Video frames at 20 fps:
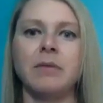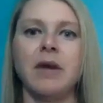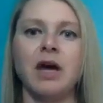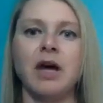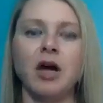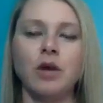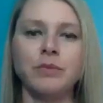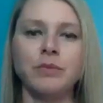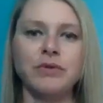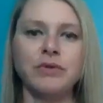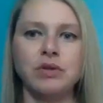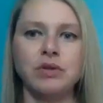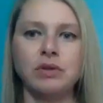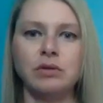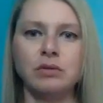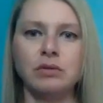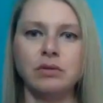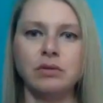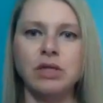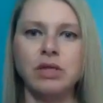helps
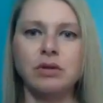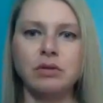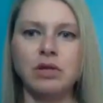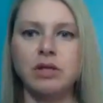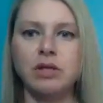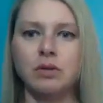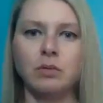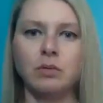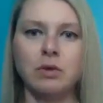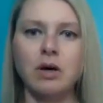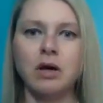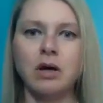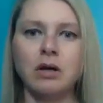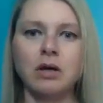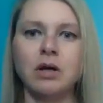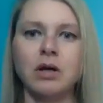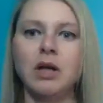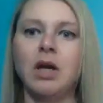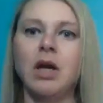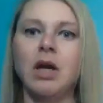to decrease the
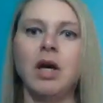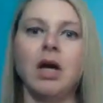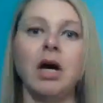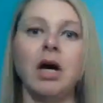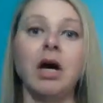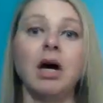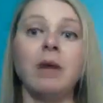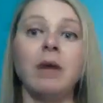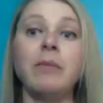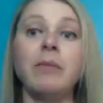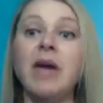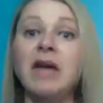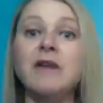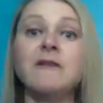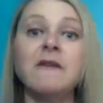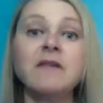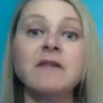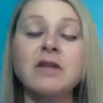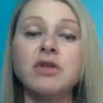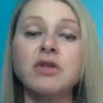water,
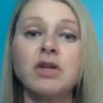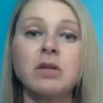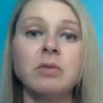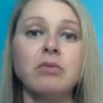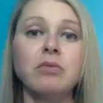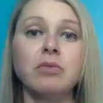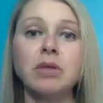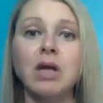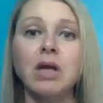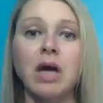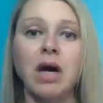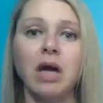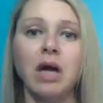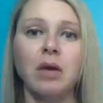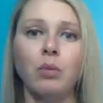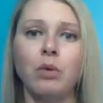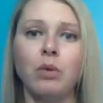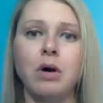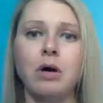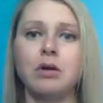anything that's going to be really high
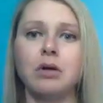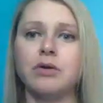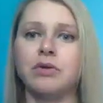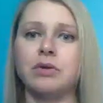in water.